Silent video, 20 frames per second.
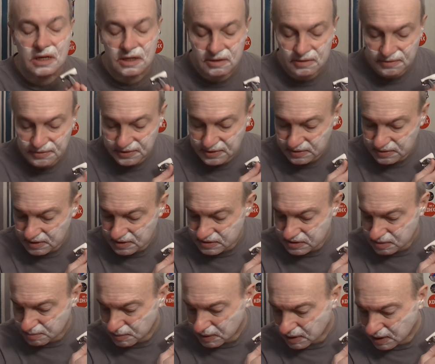I don't think
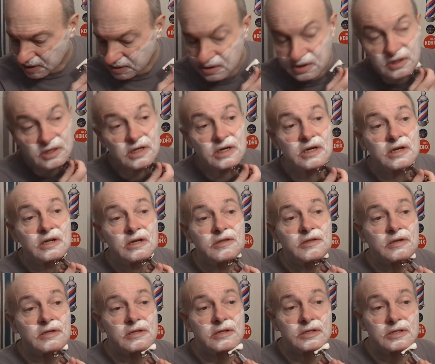that's a badger knot. I
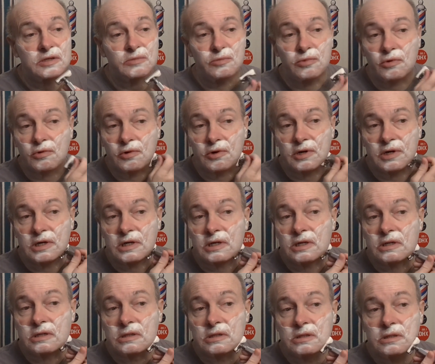think that's a boar
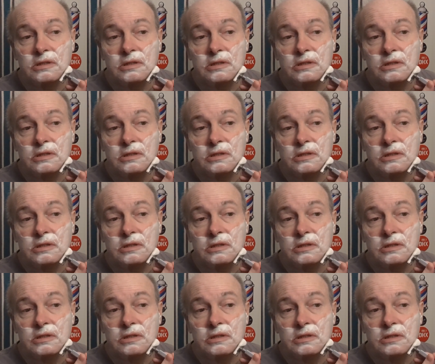knot.